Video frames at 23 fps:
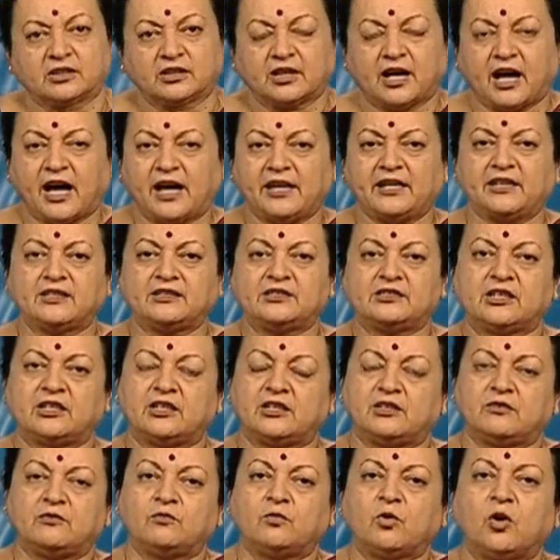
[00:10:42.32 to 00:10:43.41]
Ions are
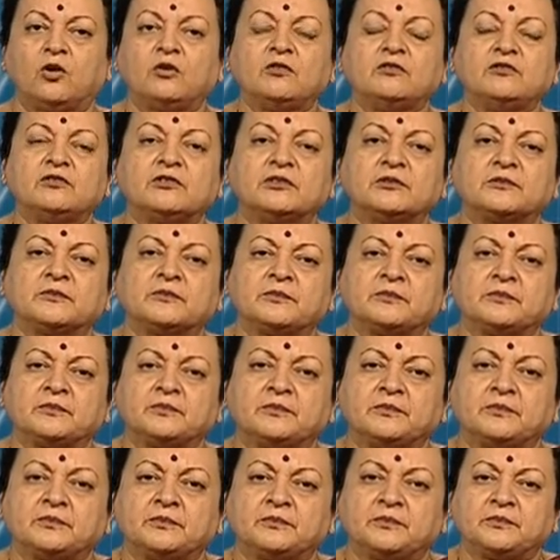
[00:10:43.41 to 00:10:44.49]
involved.
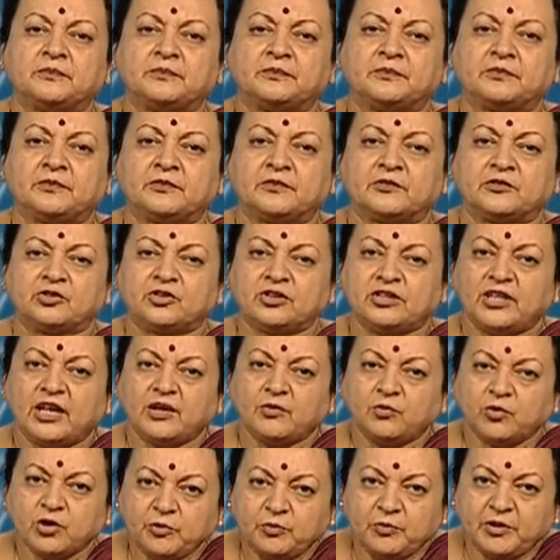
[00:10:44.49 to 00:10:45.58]
So, there
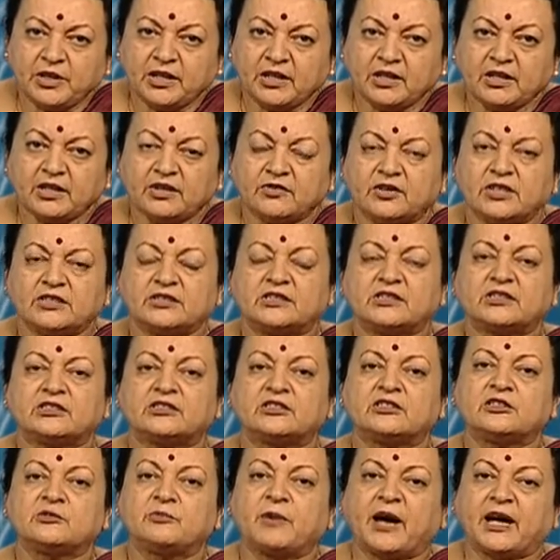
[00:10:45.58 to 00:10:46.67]
would be
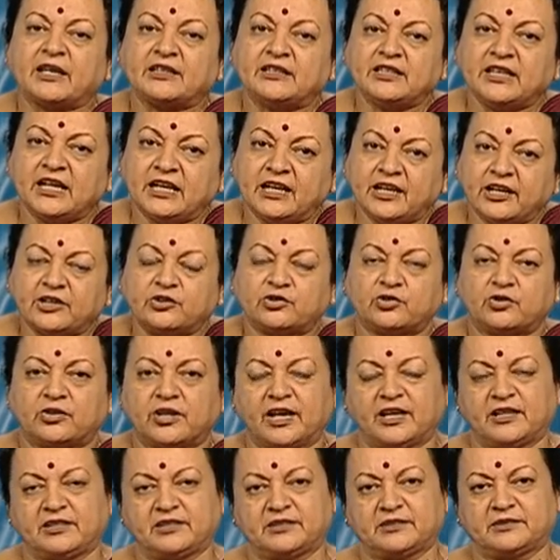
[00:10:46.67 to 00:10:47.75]
resistance by the
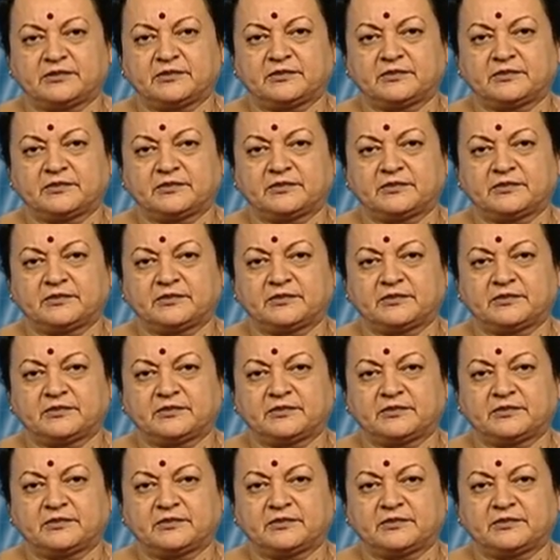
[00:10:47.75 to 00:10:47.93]
electrolyte.